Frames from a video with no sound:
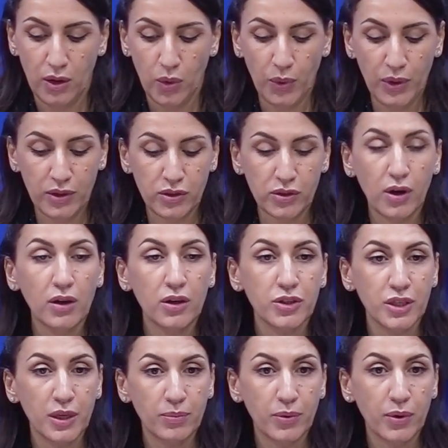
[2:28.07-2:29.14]
with a
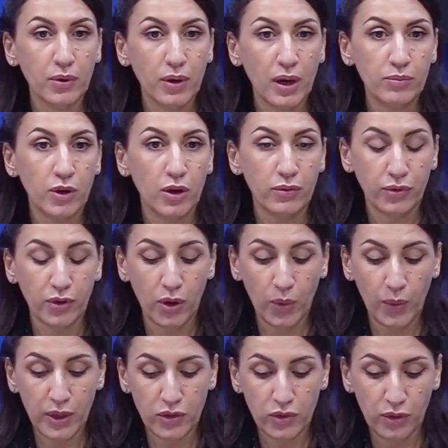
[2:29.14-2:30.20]
scholarship program of
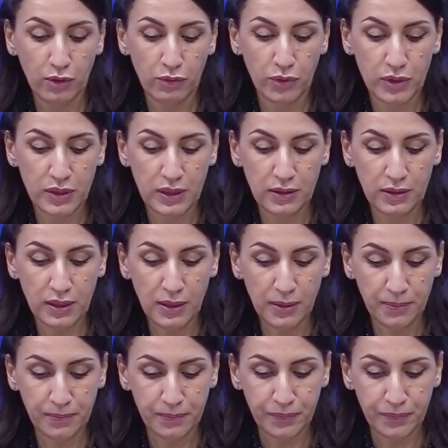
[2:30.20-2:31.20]
Kuwait University,